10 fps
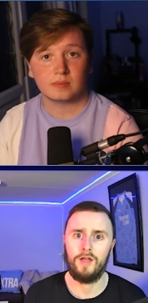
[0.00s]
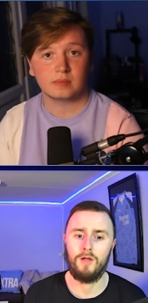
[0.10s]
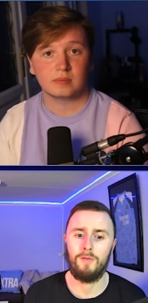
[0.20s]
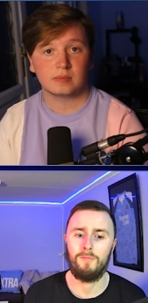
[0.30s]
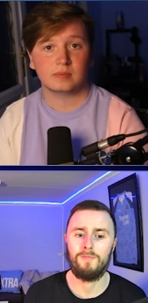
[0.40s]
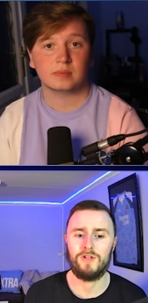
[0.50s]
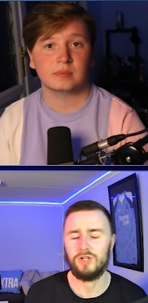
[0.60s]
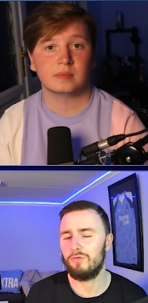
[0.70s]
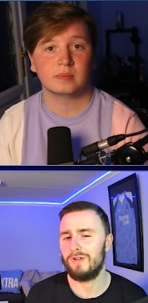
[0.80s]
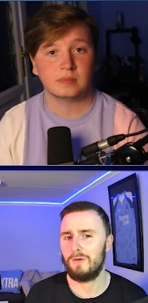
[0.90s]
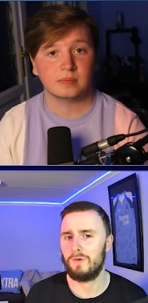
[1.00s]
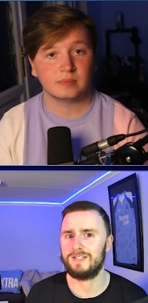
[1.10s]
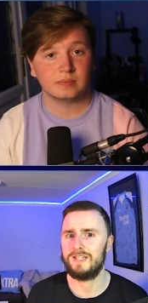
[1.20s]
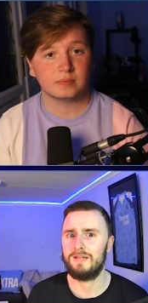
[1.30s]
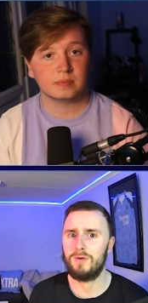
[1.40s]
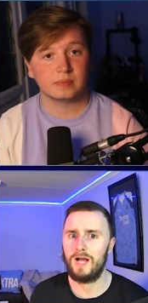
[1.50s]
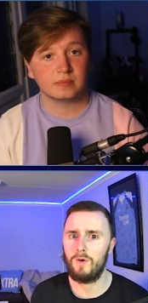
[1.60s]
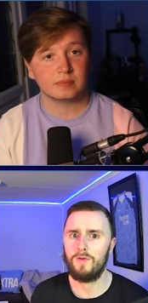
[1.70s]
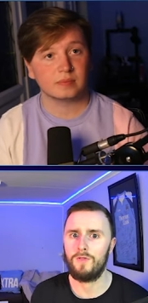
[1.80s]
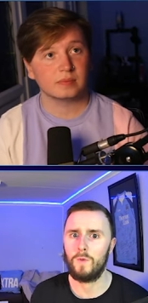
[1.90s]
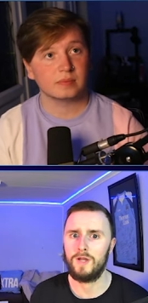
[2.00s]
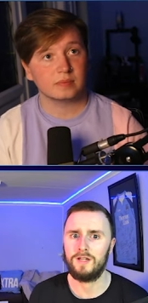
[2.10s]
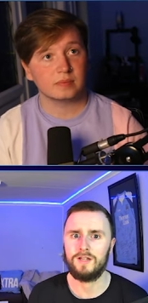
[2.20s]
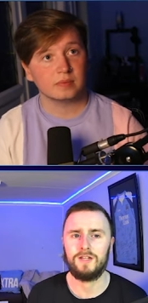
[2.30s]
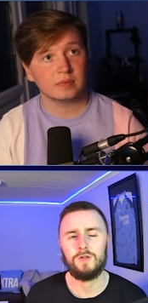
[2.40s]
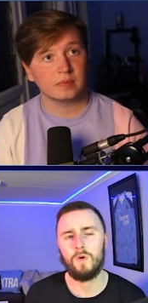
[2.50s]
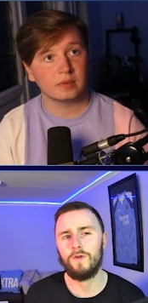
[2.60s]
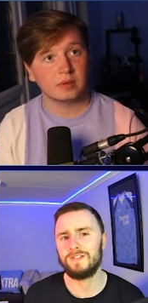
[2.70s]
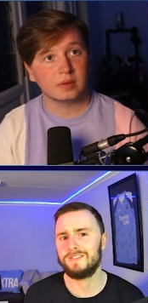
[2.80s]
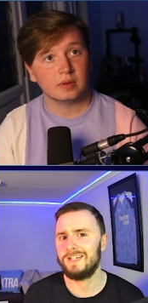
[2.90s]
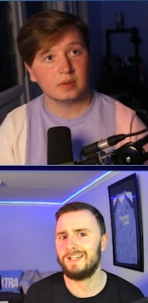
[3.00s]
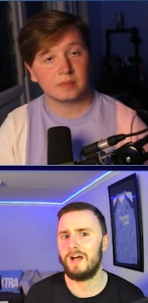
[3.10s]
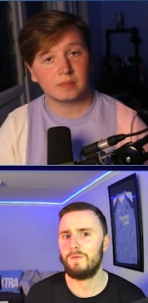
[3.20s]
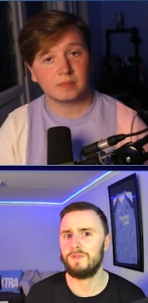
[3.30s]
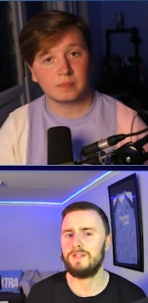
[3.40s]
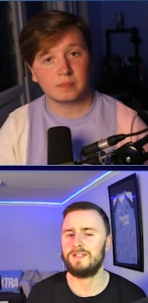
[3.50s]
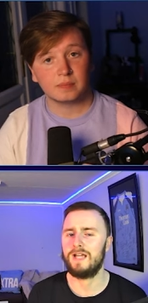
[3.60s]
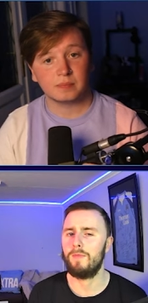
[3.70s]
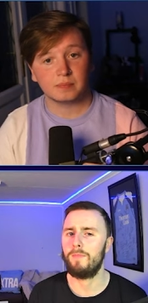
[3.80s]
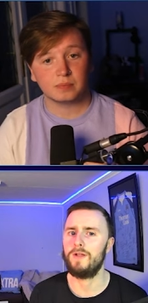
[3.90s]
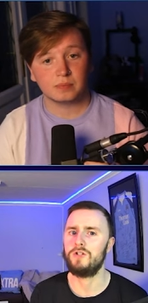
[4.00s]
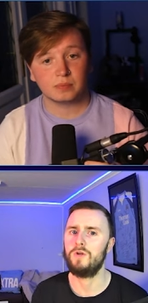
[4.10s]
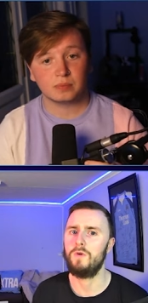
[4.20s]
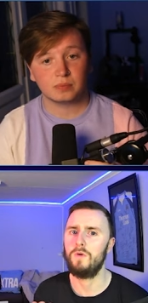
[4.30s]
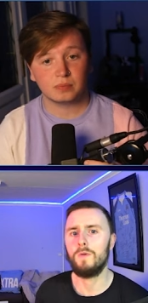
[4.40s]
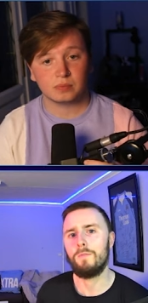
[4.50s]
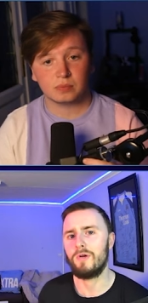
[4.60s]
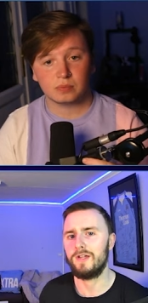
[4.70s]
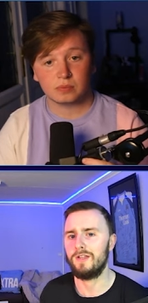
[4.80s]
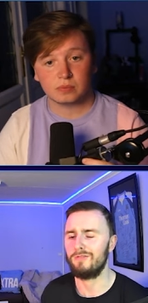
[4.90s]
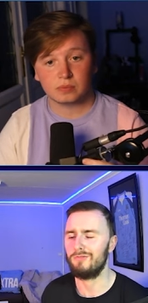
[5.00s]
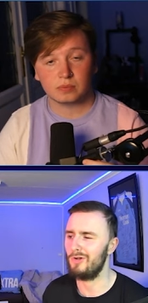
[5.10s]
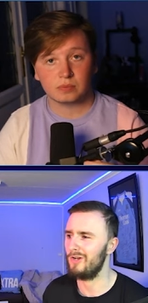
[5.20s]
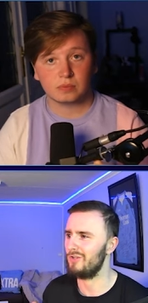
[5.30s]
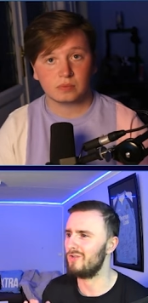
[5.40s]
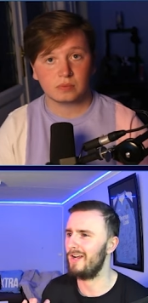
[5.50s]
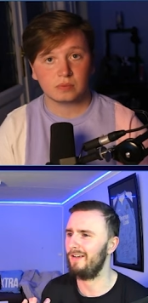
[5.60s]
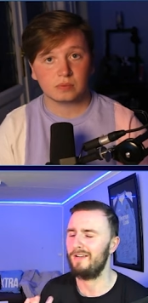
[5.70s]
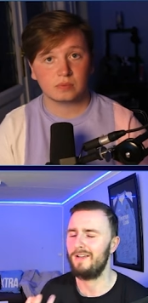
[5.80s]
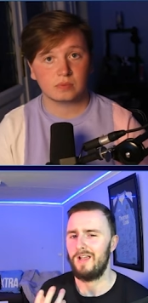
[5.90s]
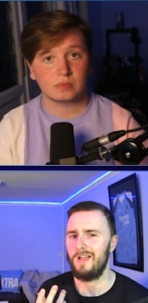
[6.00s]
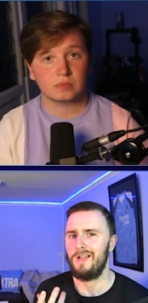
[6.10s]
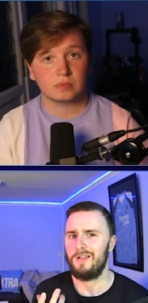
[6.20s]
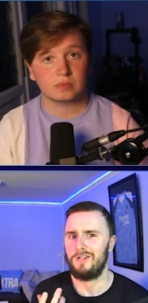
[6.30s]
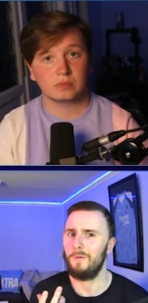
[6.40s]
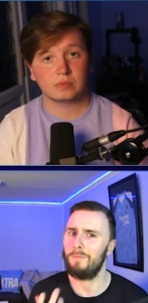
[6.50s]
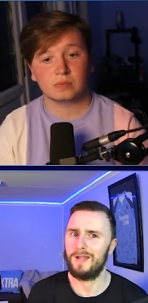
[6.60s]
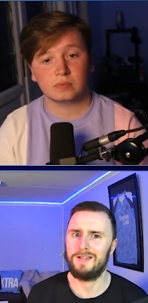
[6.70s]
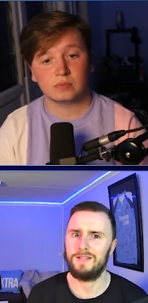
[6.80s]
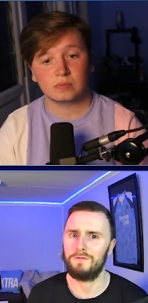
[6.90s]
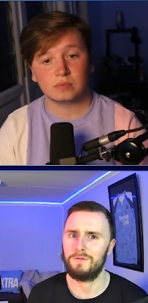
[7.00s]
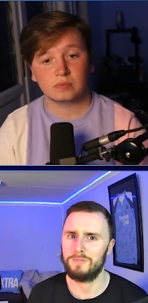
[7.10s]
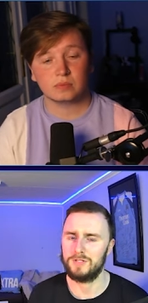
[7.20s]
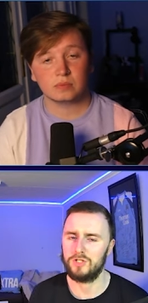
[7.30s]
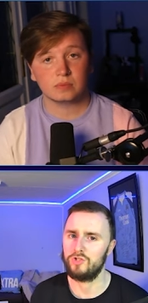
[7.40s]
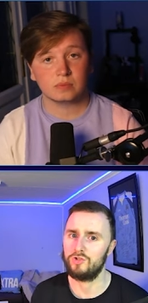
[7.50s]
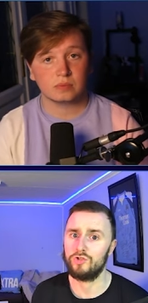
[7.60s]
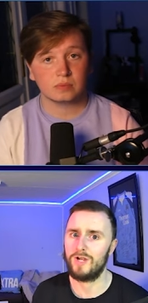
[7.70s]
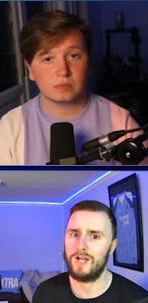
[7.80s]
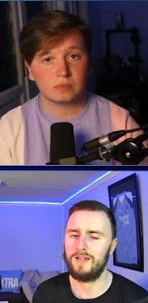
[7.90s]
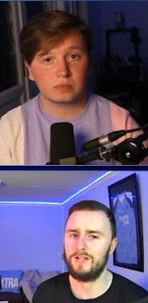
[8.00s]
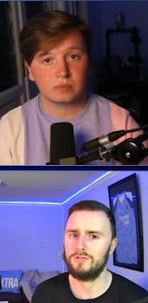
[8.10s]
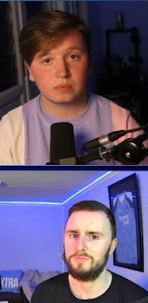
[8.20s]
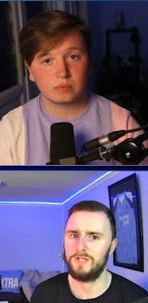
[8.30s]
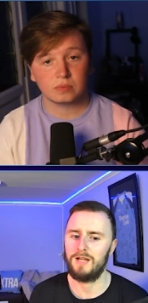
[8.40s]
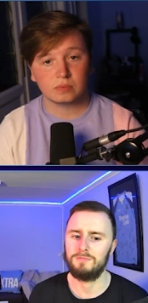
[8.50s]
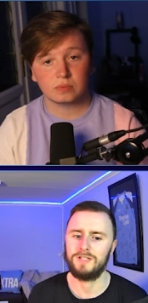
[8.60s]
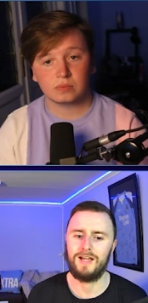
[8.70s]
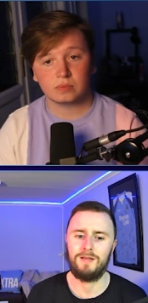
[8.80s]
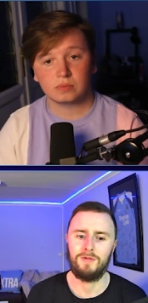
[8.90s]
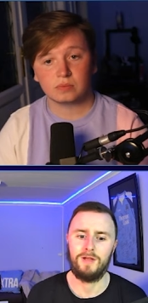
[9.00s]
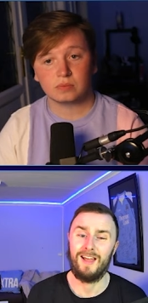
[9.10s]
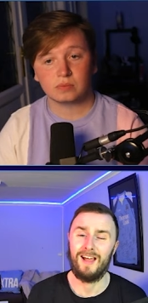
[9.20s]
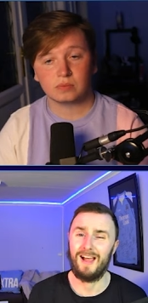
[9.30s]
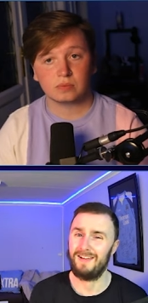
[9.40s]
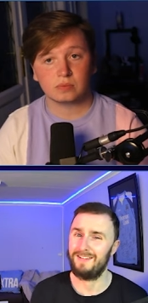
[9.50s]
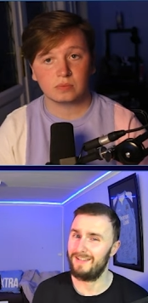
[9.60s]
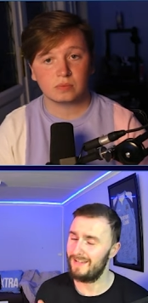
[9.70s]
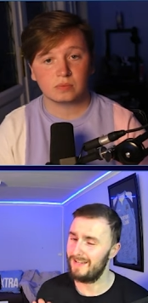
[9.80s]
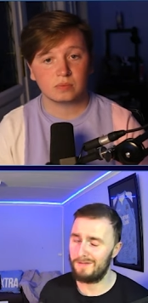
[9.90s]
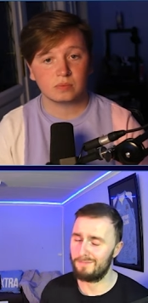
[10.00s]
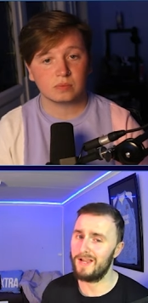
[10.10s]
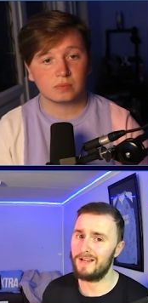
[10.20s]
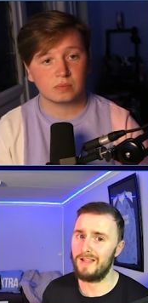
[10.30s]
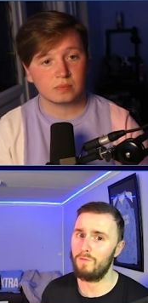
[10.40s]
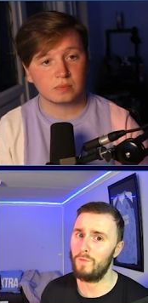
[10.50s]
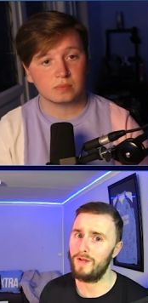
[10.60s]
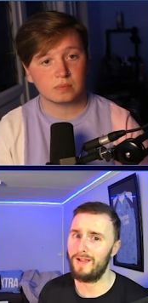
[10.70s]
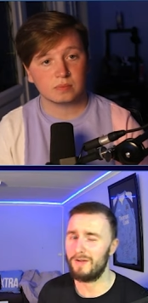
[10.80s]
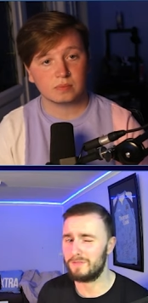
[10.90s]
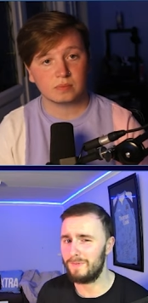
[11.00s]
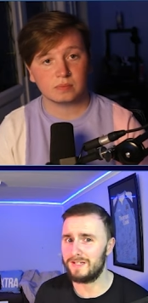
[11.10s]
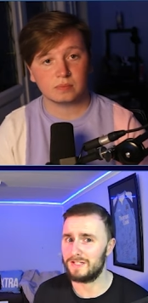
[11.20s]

Speaker 1: Um, you don't really want to see him put out on the wing. You often see that with these type of players that were breaking through, got to try and you know play in different position to try and get some game time and he played left wing. I was a bit